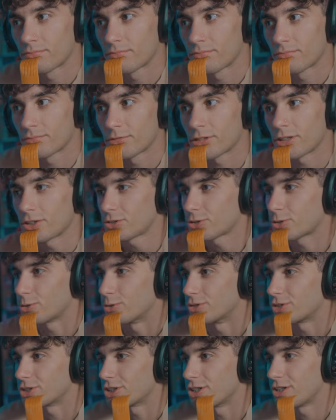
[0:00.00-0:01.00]
What if- that was a
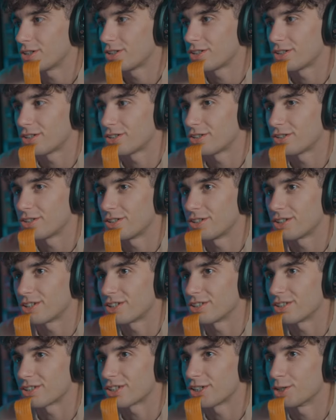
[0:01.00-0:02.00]
cool shot. How they didn't
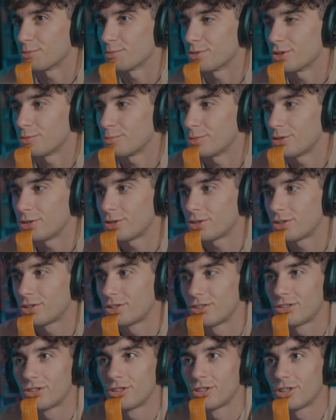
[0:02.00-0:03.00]
get the camera in the mirror.
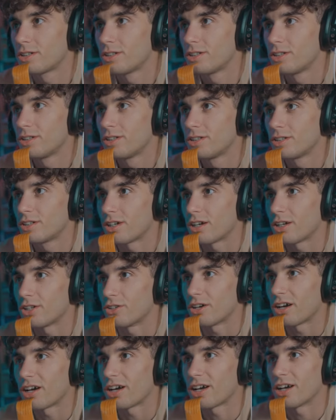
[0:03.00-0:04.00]
I
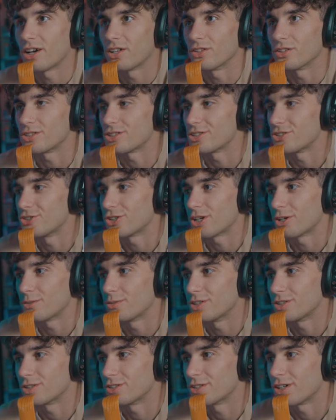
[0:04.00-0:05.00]
know how the CGI
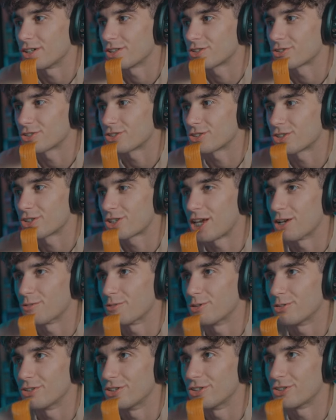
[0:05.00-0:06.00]
went into that, so the
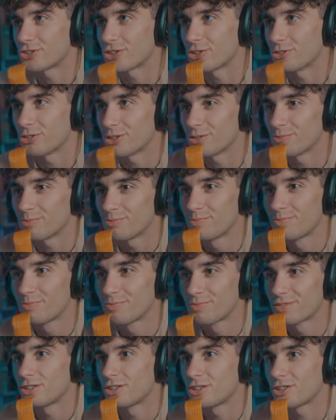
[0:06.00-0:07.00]
camera wouldn't show up.
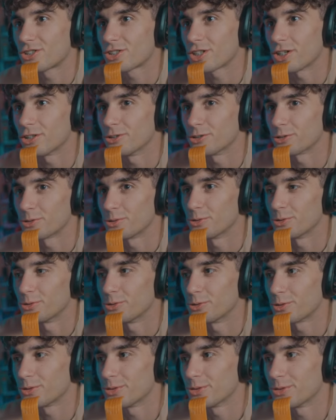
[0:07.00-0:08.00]
Shout out
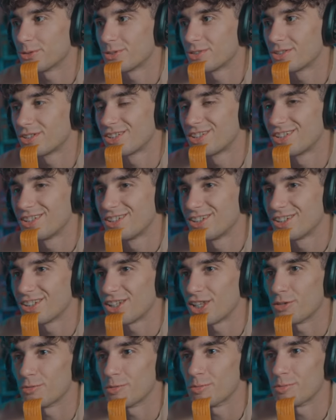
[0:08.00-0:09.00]
Cordo Crew.
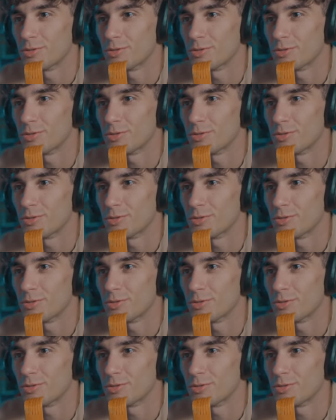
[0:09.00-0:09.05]
They'd be